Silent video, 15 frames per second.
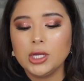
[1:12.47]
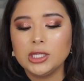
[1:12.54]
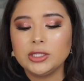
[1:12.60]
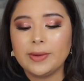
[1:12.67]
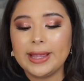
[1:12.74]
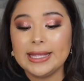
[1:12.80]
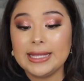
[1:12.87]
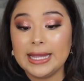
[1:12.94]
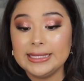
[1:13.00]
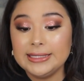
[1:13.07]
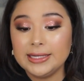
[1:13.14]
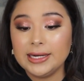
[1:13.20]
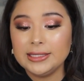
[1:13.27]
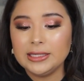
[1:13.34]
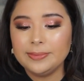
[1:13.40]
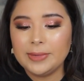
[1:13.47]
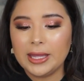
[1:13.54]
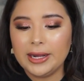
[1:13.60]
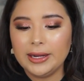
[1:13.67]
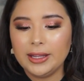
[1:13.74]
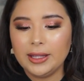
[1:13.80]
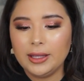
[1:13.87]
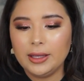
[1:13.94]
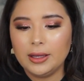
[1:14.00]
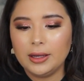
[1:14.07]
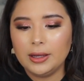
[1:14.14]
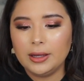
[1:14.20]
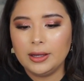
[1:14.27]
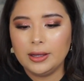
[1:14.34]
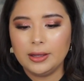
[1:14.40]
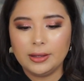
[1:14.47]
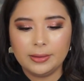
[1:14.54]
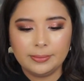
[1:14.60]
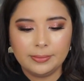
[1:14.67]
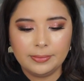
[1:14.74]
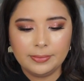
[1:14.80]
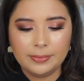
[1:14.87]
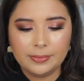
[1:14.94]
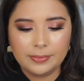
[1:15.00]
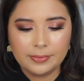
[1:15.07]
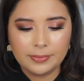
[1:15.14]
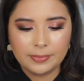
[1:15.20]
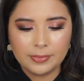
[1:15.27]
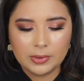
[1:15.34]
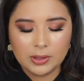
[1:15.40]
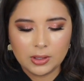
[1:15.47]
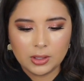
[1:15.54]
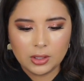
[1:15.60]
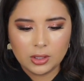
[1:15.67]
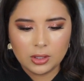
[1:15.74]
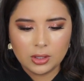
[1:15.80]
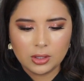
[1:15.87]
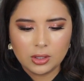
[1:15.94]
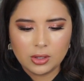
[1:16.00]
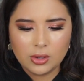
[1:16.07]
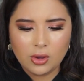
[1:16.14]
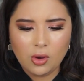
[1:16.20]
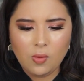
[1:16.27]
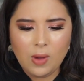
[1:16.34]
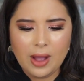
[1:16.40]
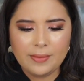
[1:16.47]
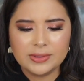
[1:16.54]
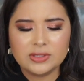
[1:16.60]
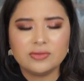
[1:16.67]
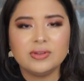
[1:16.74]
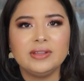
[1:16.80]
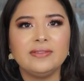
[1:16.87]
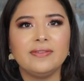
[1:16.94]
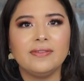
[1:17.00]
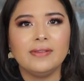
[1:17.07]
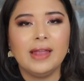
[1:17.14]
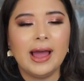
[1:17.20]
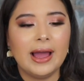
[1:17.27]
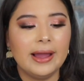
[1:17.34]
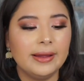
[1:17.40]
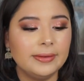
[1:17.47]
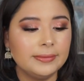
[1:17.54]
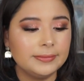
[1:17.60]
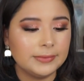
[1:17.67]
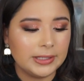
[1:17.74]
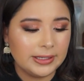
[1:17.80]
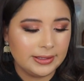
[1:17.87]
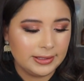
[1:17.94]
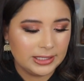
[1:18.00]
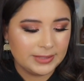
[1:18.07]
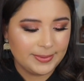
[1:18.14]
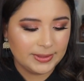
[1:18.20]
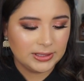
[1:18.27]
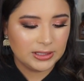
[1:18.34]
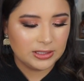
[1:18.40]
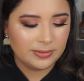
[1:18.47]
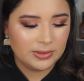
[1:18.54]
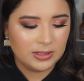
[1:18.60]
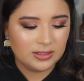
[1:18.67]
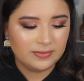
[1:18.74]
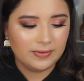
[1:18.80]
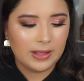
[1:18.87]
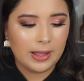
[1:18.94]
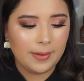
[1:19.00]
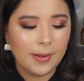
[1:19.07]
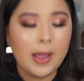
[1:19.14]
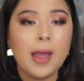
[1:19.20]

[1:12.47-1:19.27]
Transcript: So I did end up getting it. Oh wow, it's really flat. I didn't expect it to be this flat.